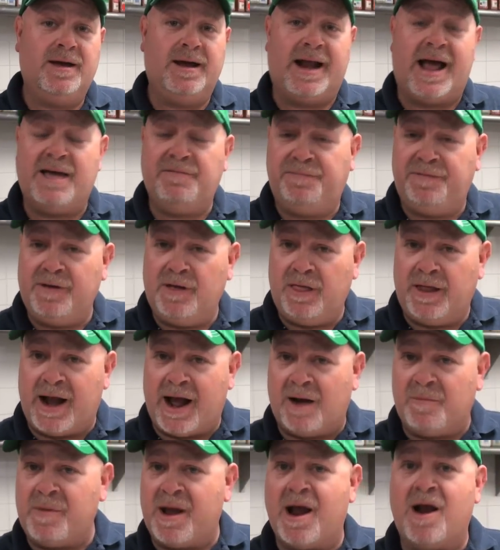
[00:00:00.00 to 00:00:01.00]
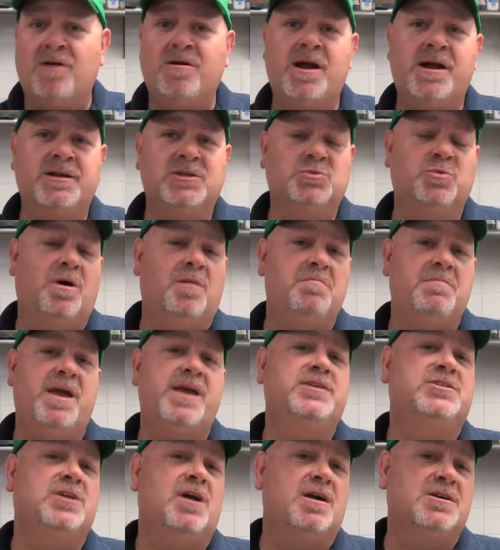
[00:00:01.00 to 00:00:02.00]
and I feel that our marinade is what
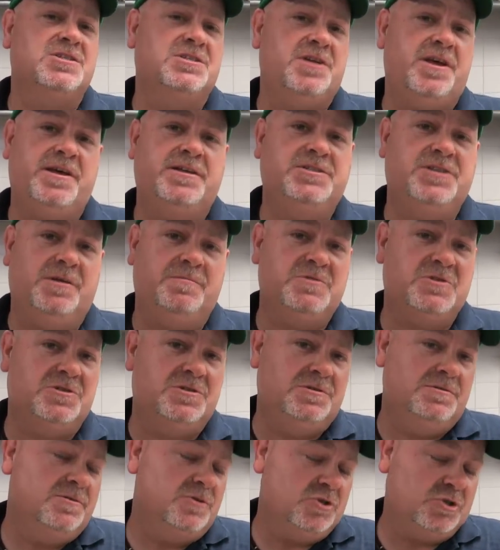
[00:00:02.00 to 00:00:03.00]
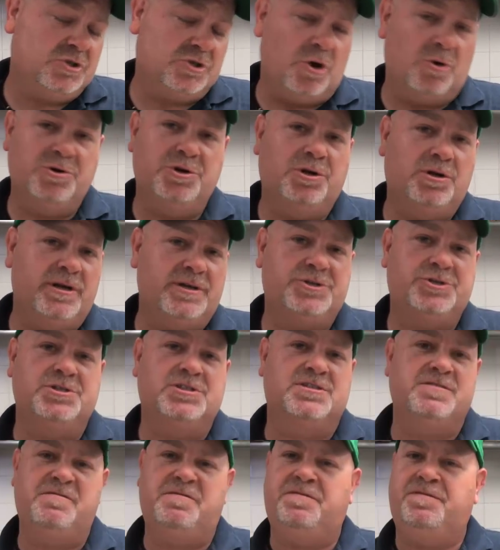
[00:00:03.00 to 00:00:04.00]
makes our steak tips so
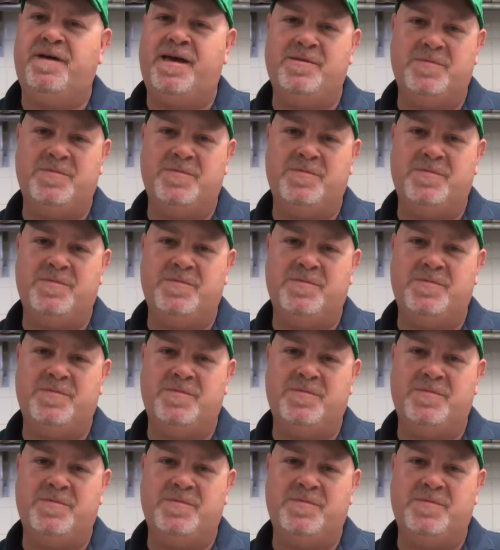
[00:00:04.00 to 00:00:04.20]
delicious and